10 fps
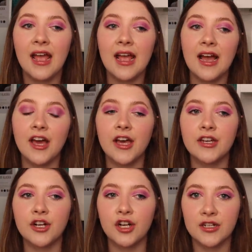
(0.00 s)

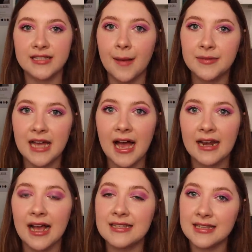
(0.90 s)
and her
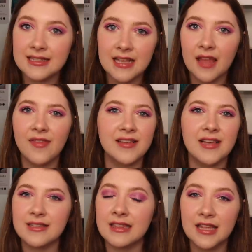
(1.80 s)
stepdad has a son that
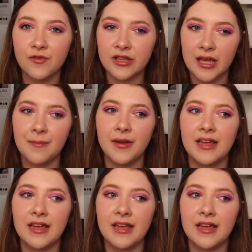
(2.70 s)
doesn't live with him,